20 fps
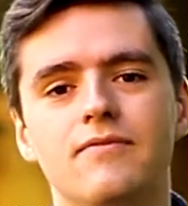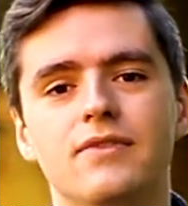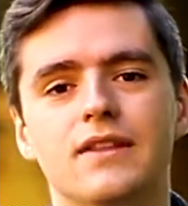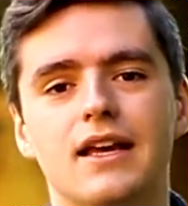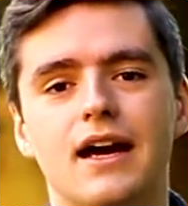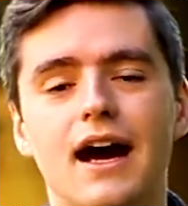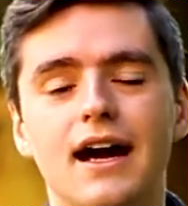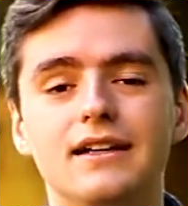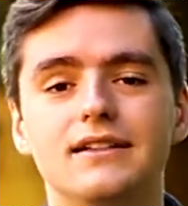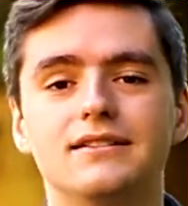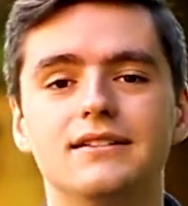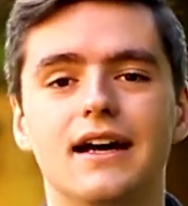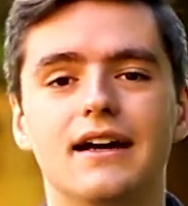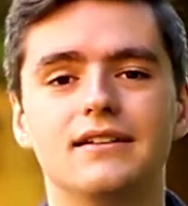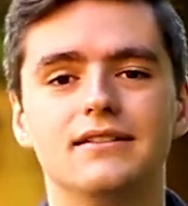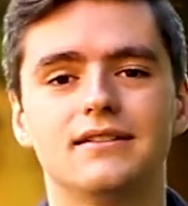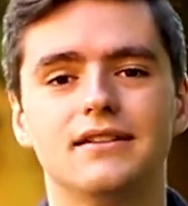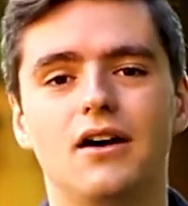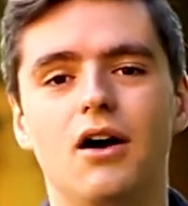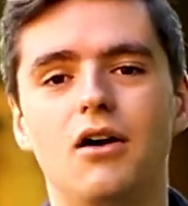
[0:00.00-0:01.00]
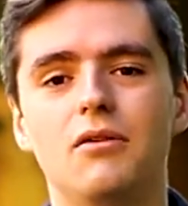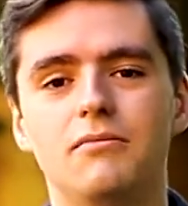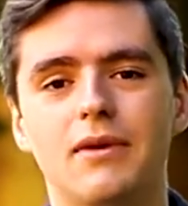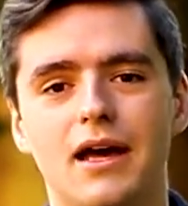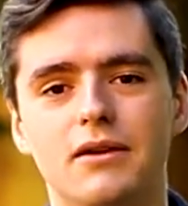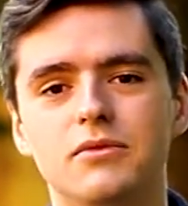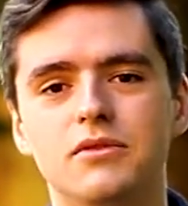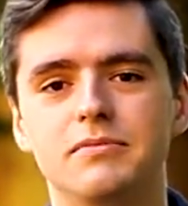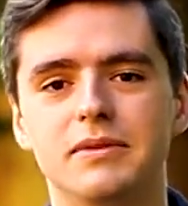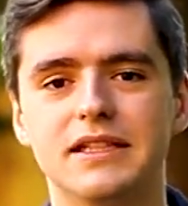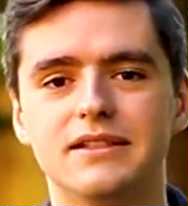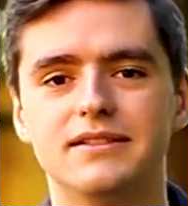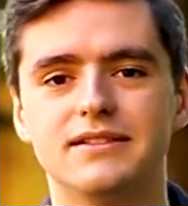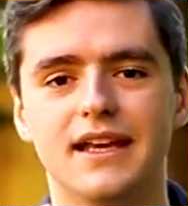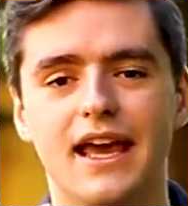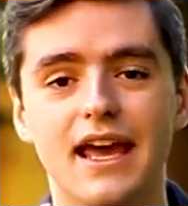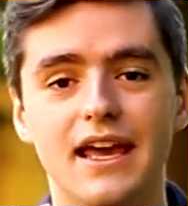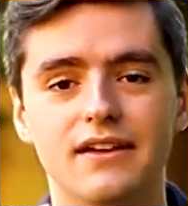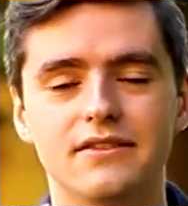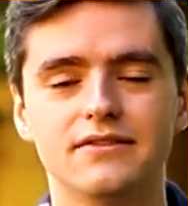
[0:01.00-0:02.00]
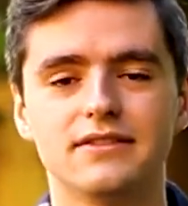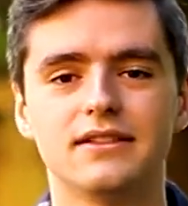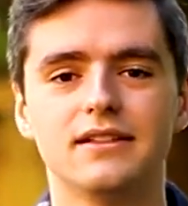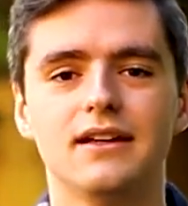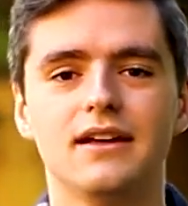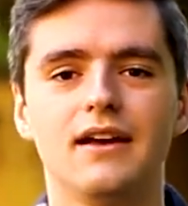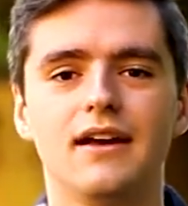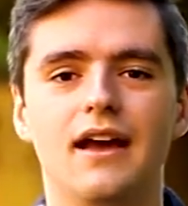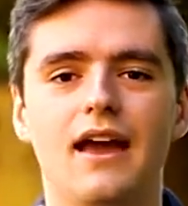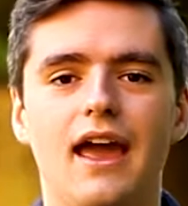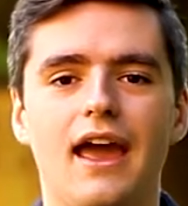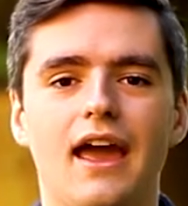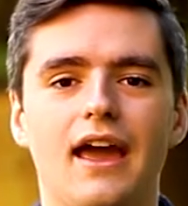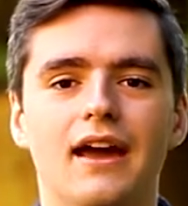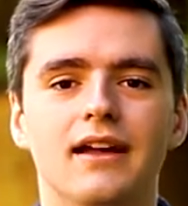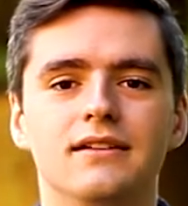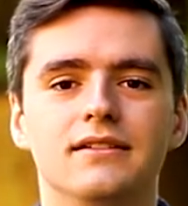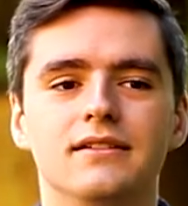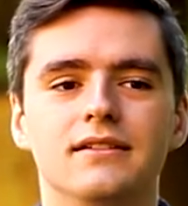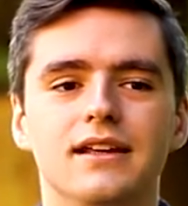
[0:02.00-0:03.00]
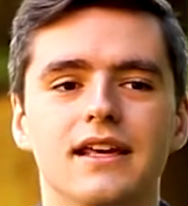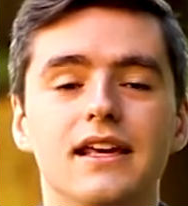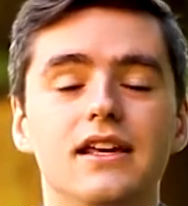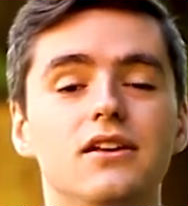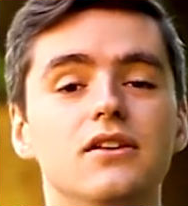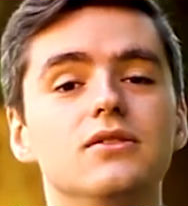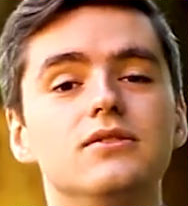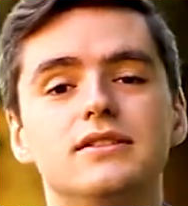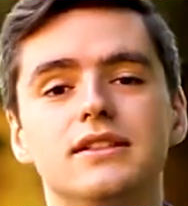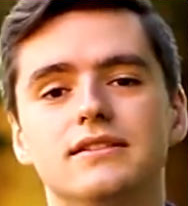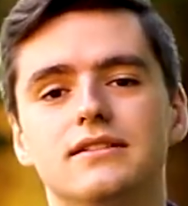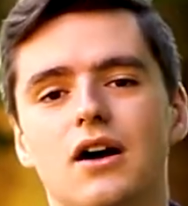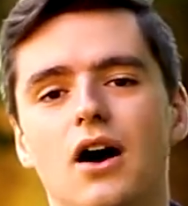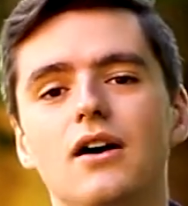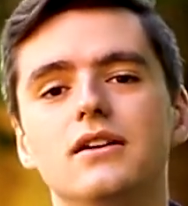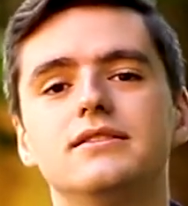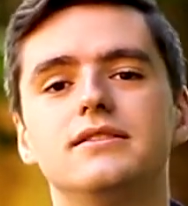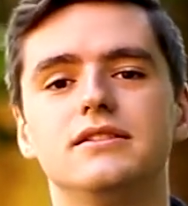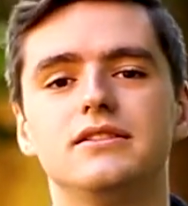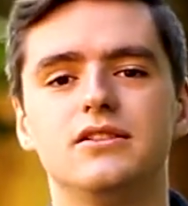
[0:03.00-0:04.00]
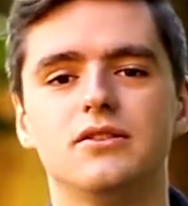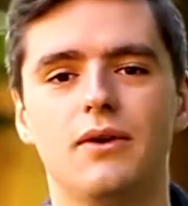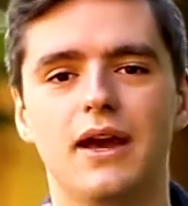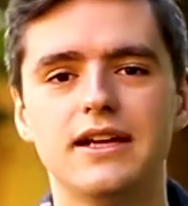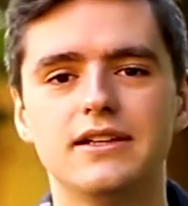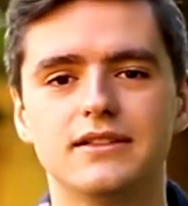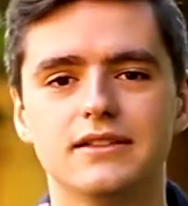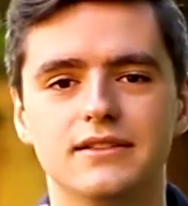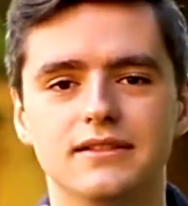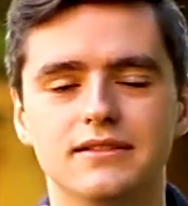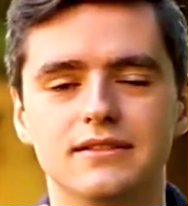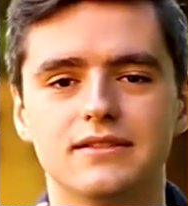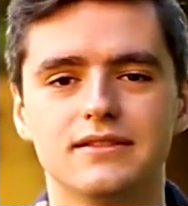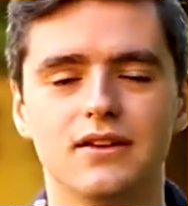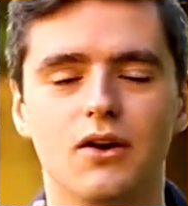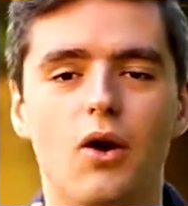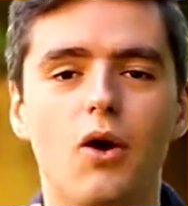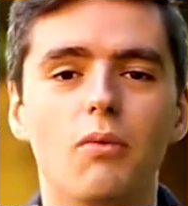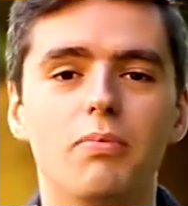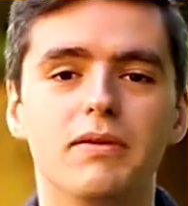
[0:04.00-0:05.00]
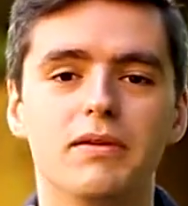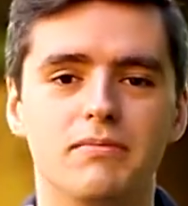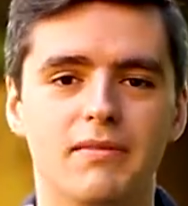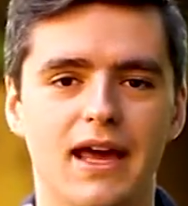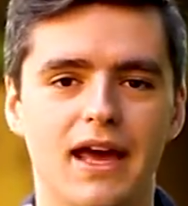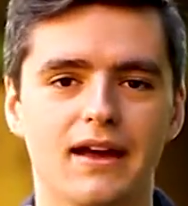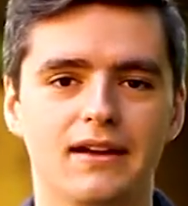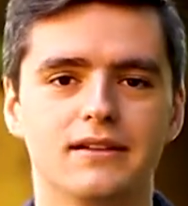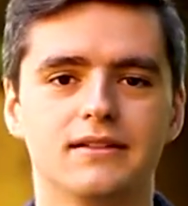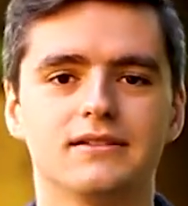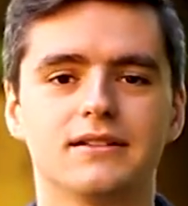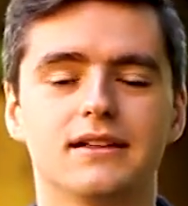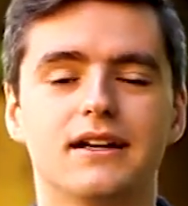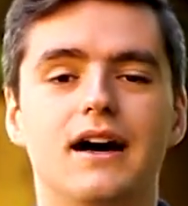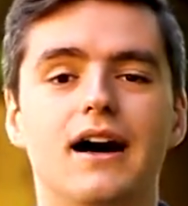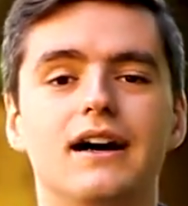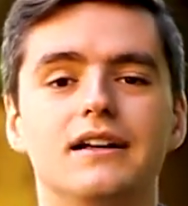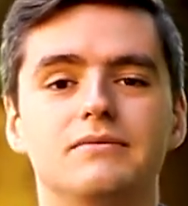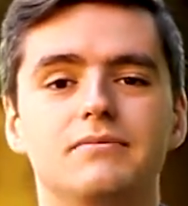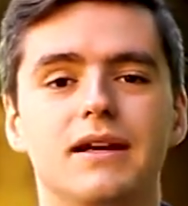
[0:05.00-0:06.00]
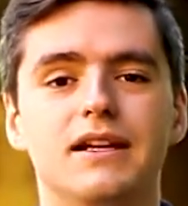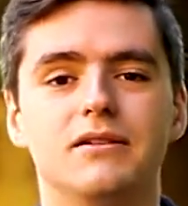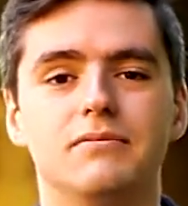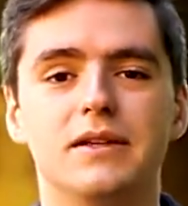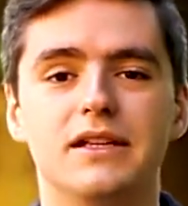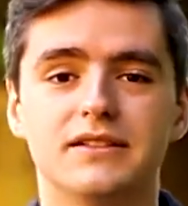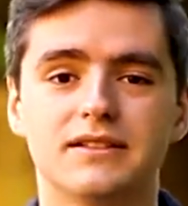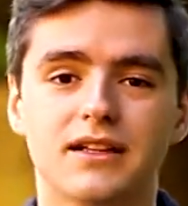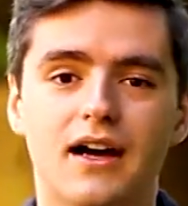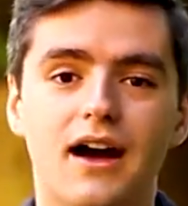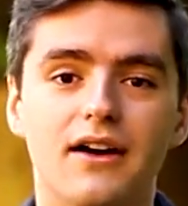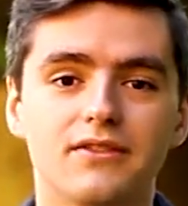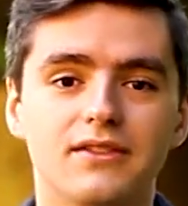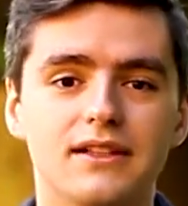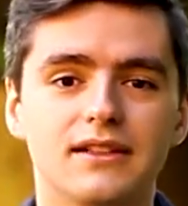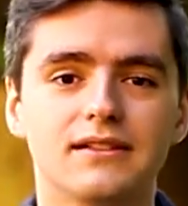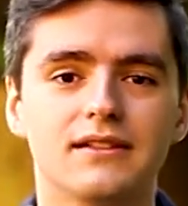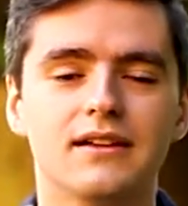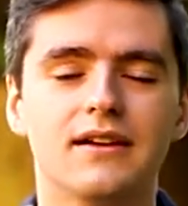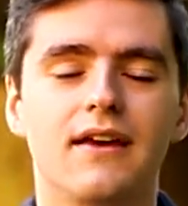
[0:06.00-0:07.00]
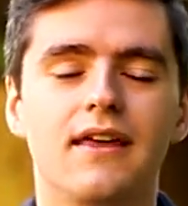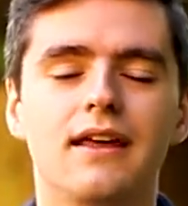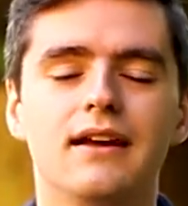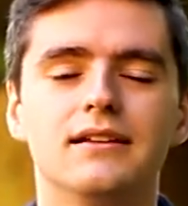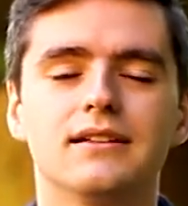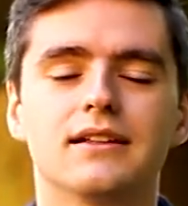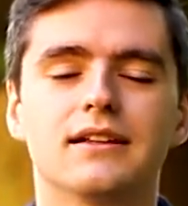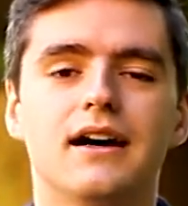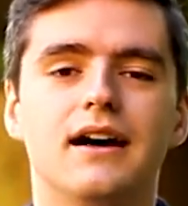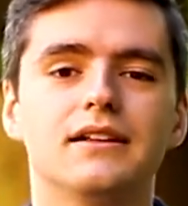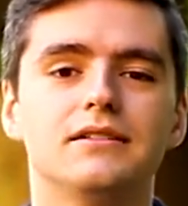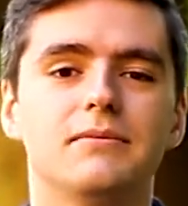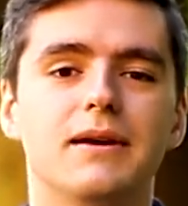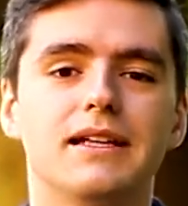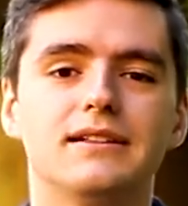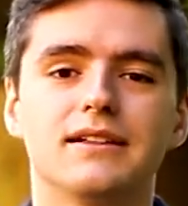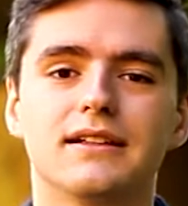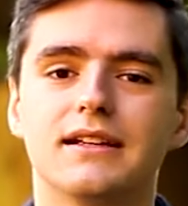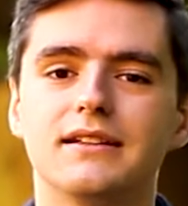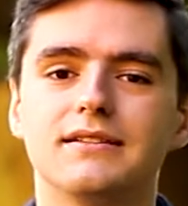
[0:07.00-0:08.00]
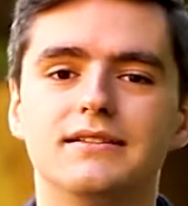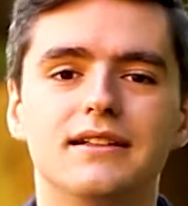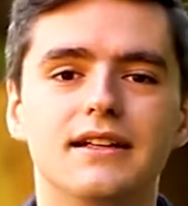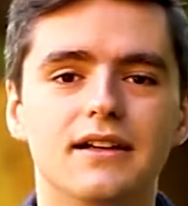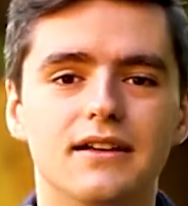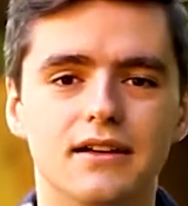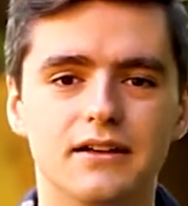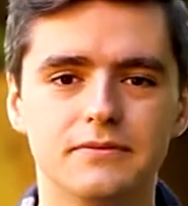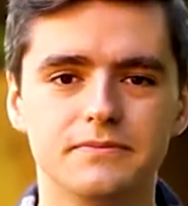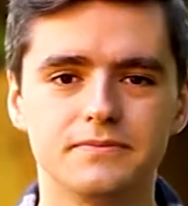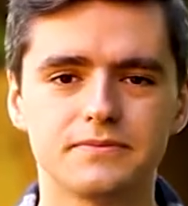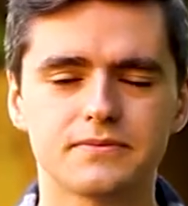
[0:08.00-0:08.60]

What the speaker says: God desires that all men would be saved, and He uses all situations to open man, to cause man to be softened, to cause man to consider,